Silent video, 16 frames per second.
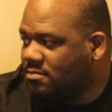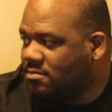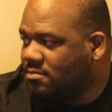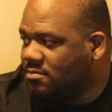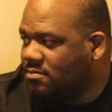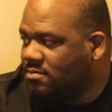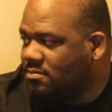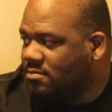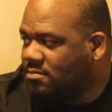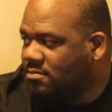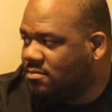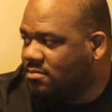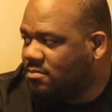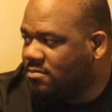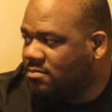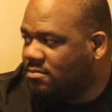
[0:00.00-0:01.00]

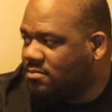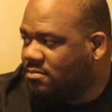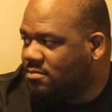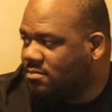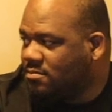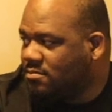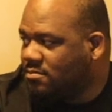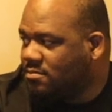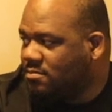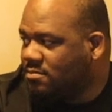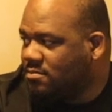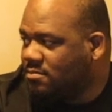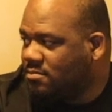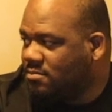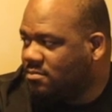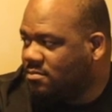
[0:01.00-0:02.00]

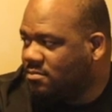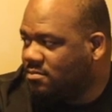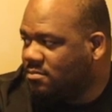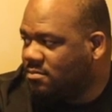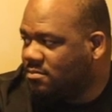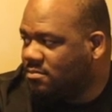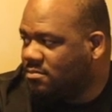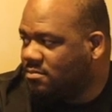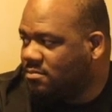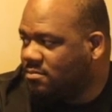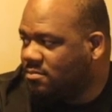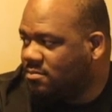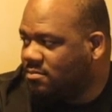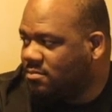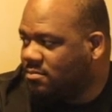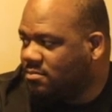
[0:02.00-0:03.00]

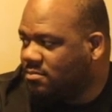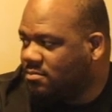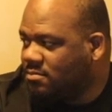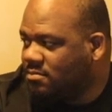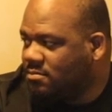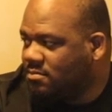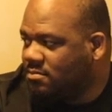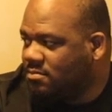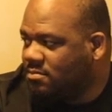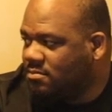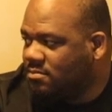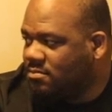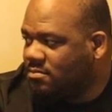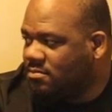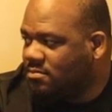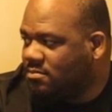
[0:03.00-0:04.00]

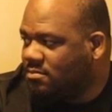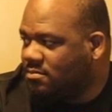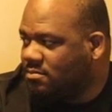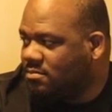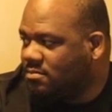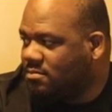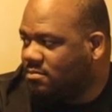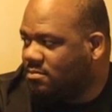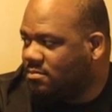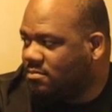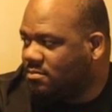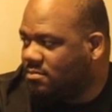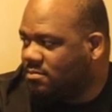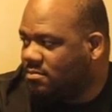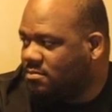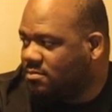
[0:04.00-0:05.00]

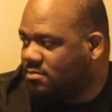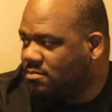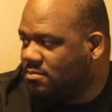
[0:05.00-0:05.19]
[no speech]